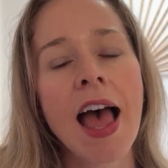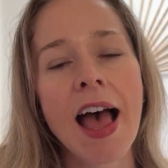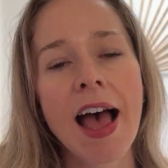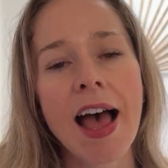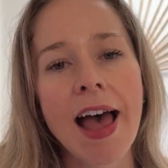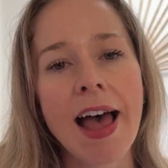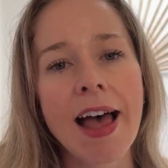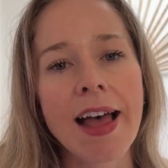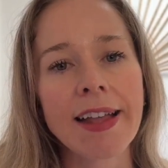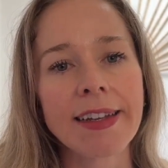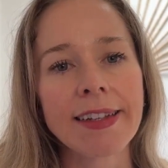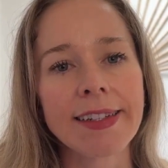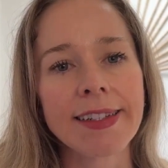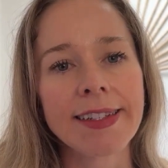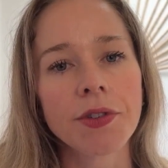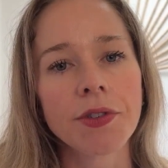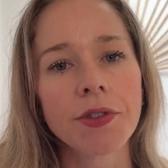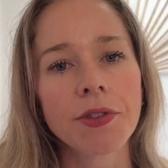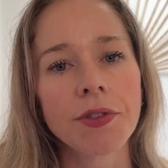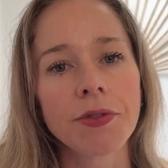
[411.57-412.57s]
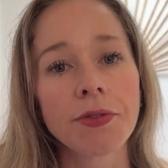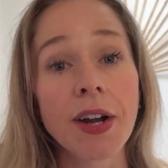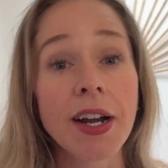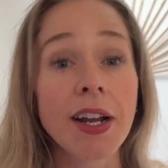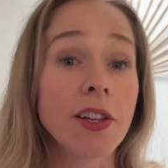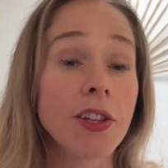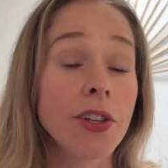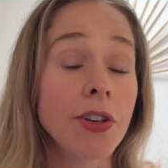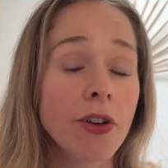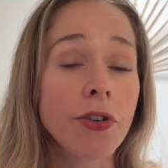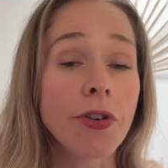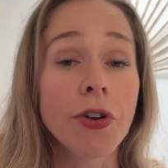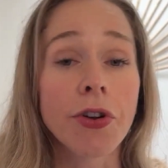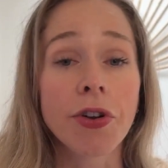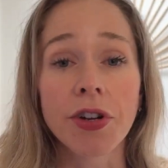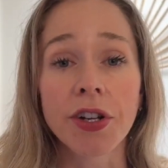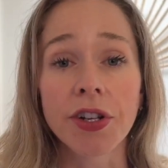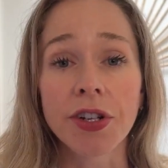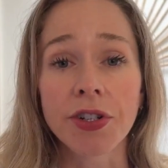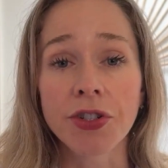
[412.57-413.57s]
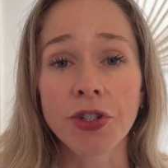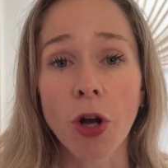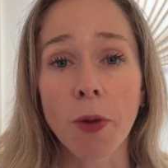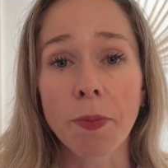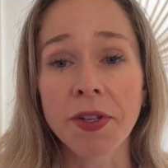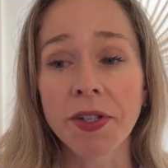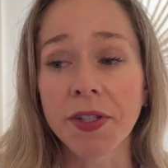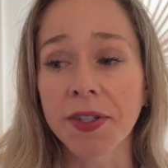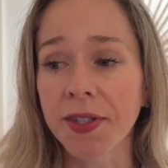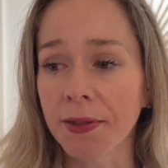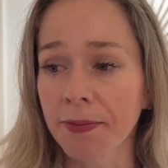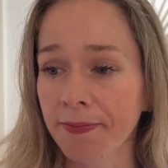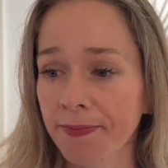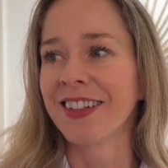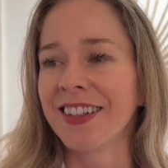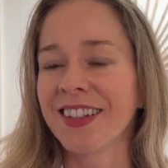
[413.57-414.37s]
and regular Kroger shoppers.